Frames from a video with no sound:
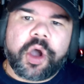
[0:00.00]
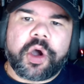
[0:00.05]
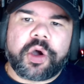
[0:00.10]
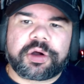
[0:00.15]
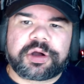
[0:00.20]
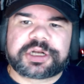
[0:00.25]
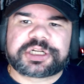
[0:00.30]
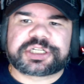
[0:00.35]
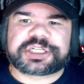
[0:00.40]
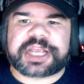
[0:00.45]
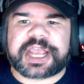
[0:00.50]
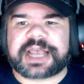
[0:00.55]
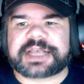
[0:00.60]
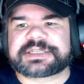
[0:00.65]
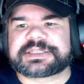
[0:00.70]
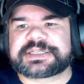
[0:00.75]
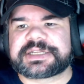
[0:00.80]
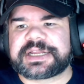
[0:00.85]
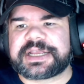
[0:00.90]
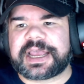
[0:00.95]
Orange
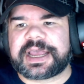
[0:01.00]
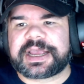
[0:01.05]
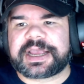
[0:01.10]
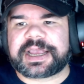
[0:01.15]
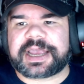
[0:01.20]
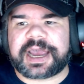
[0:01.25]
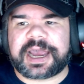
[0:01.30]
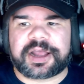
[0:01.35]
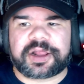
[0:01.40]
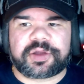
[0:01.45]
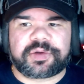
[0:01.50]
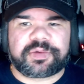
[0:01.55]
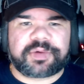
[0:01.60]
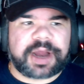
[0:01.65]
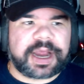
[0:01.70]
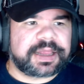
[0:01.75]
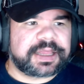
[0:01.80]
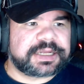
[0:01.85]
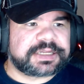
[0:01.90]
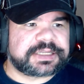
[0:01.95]
Cassidy and Kyle
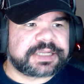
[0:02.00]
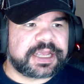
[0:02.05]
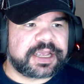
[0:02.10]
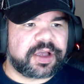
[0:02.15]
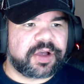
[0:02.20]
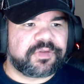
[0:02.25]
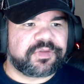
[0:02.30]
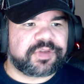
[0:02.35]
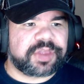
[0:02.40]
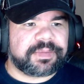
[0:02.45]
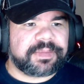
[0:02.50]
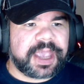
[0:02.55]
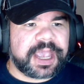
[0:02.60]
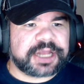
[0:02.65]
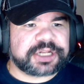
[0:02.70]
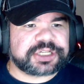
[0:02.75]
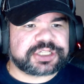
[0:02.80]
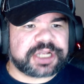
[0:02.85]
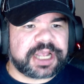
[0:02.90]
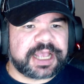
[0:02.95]
O'Reilly take over the
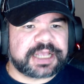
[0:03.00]
match